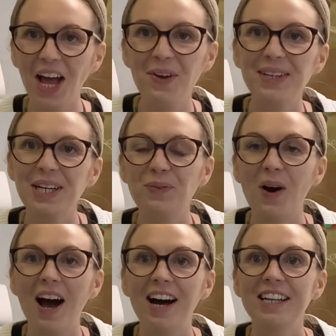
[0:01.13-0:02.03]
Hello Year
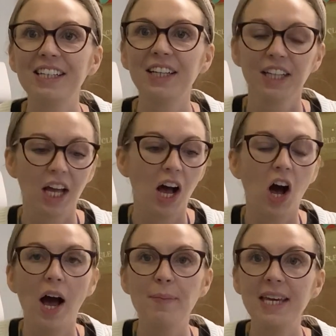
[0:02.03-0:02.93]
1,
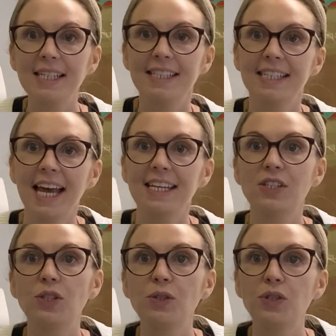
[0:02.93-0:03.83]
I'm here today
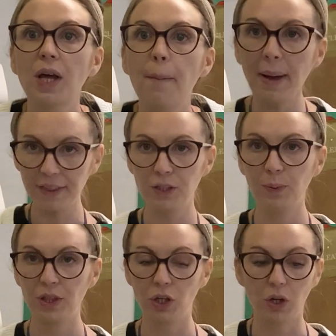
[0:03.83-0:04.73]
to do some maths
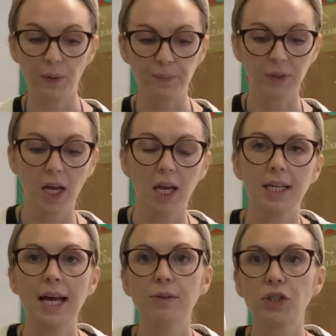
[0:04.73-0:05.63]
with you.
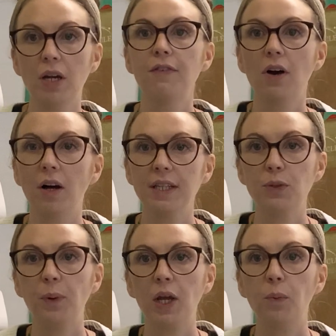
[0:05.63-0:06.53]
Now so far this
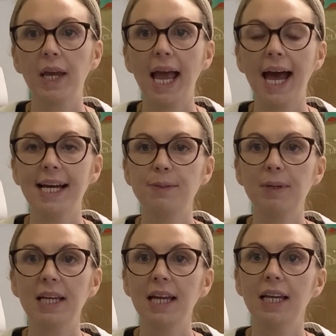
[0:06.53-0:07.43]
week we had
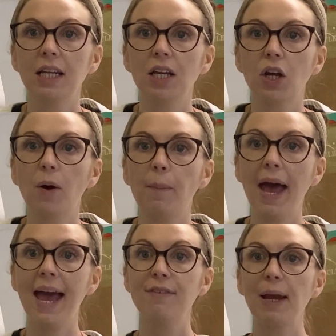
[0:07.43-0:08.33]
been
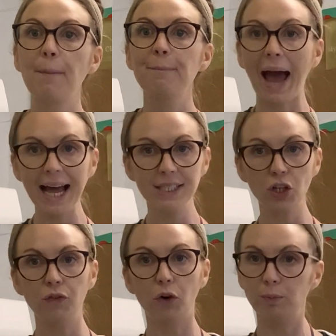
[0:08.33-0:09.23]
comparing mass
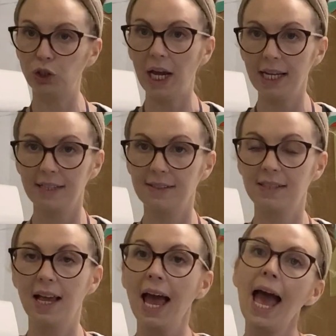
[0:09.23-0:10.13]
of objects
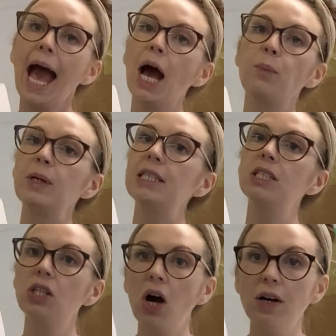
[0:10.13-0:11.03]
and we
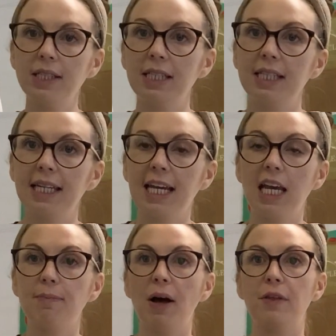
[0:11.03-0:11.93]
started thinking
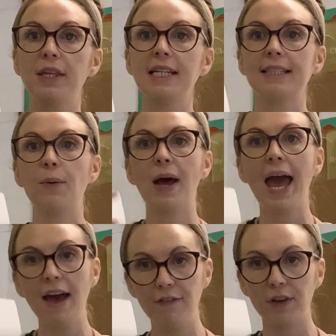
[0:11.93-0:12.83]
about things that were
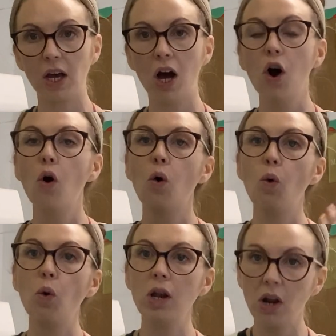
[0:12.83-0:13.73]
heavier
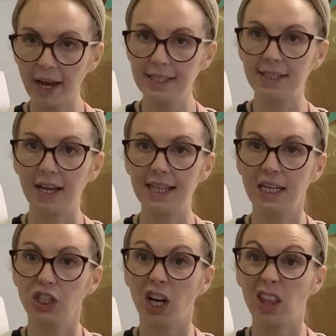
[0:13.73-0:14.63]
or lighter than
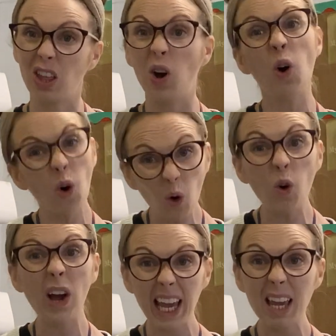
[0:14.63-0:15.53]
each other,
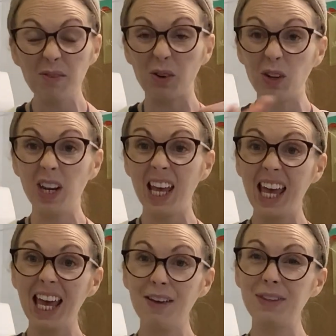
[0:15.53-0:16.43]
or even
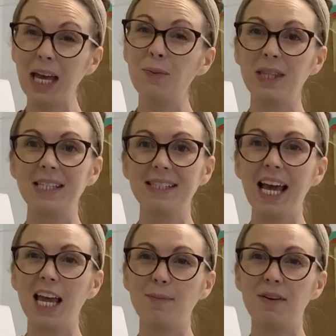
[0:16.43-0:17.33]
if they were the
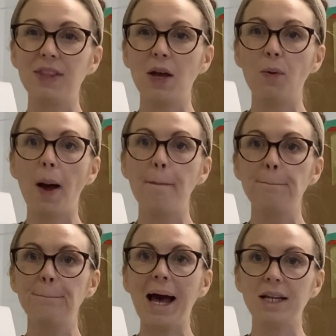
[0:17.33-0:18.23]
same, if they were
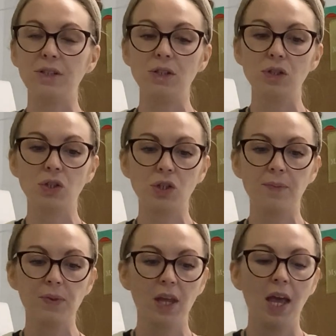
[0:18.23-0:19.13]
balanced.
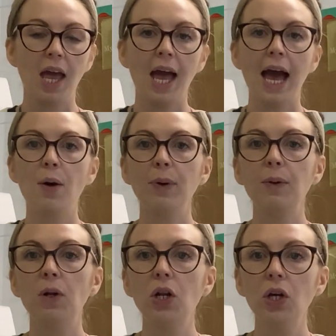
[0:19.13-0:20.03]
And we
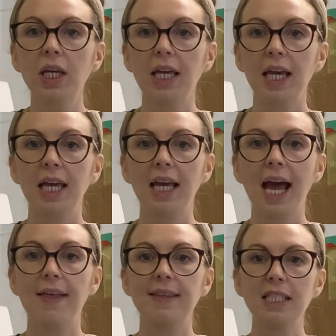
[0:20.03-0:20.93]
were looking
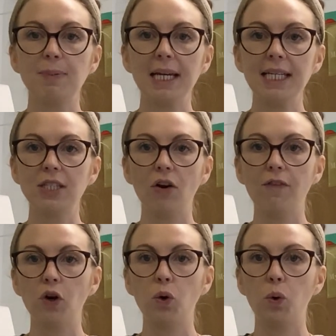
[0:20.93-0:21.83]
at this piece of
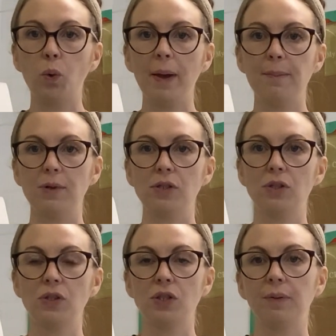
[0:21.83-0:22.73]

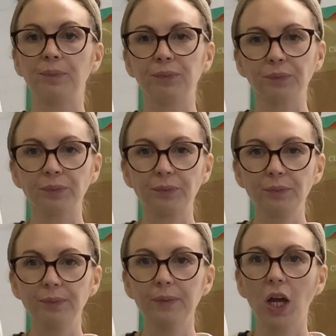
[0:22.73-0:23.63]
equipment.
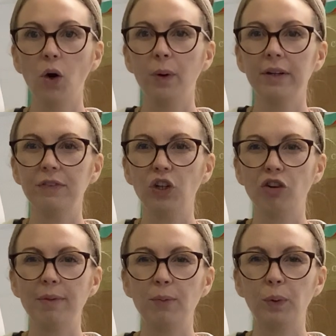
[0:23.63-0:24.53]
Wonder if you can
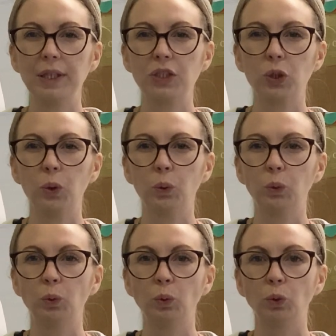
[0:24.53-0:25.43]
remember what it's
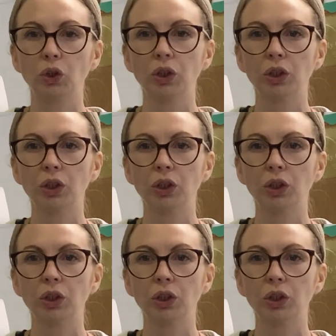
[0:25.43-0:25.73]
called.